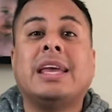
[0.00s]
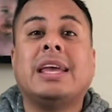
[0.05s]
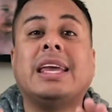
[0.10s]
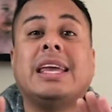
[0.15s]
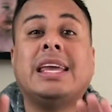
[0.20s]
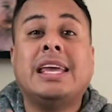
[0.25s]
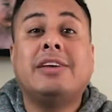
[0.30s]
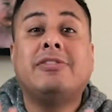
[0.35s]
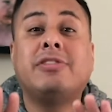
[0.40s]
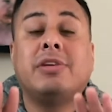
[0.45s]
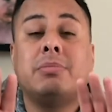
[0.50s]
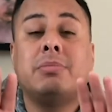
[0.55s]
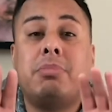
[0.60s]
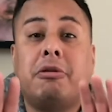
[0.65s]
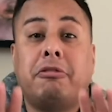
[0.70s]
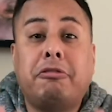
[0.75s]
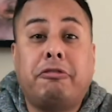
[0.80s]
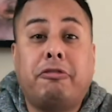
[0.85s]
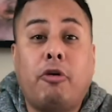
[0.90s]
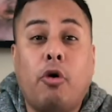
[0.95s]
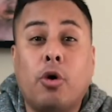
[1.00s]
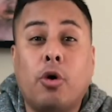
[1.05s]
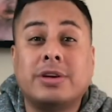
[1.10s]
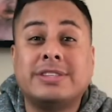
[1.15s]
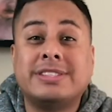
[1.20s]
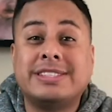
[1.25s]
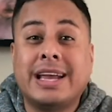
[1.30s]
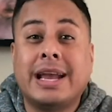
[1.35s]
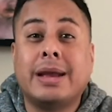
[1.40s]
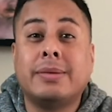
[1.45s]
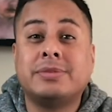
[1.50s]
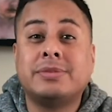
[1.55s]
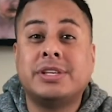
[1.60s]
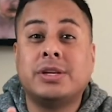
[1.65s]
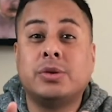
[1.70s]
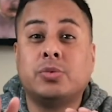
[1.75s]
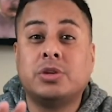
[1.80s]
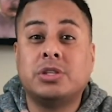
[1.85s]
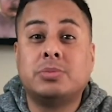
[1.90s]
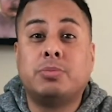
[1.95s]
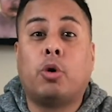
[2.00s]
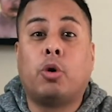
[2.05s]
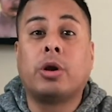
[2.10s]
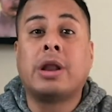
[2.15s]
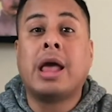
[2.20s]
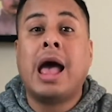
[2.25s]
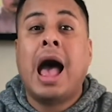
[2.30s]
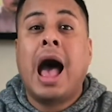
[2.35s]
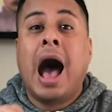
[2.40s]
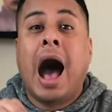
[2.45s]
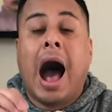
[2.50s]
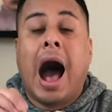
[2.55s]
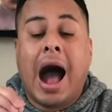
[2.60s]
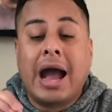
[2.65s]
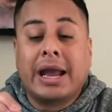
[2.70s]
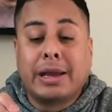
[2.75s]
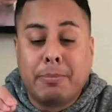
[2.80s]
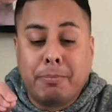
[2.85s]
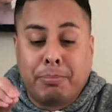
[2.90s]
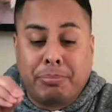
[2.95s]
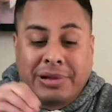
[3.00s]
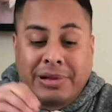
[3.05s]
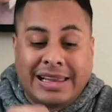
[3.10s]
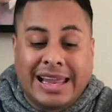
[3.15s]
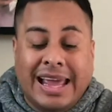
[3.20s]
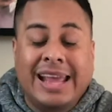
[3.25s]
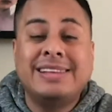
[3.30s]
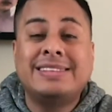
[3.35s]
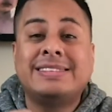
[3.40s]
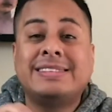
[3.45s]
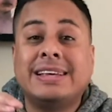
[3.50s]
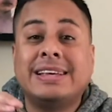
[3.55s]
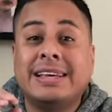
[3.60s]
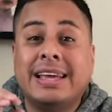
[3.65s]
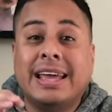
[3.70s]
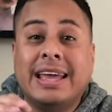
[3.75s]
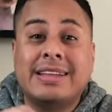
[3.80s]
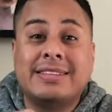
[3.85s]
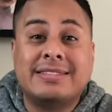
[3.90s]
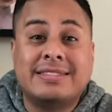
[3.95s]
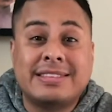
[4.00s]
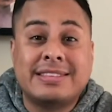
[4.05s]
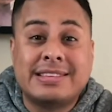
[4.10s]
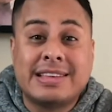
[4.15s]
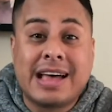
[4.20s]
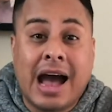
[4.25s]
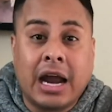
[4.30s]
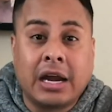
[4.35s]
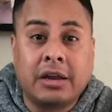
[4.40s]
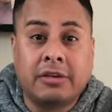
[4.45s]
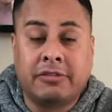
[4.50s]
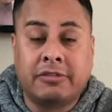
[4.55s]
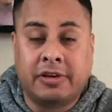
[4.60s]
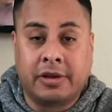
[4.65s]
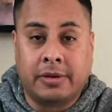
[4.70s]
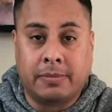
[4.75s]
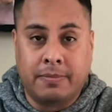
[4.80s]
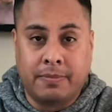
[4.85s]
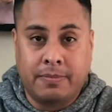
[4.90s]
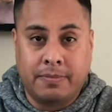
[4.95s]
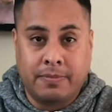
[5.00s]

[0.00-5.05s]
even before Samson was born, I am placing inside of him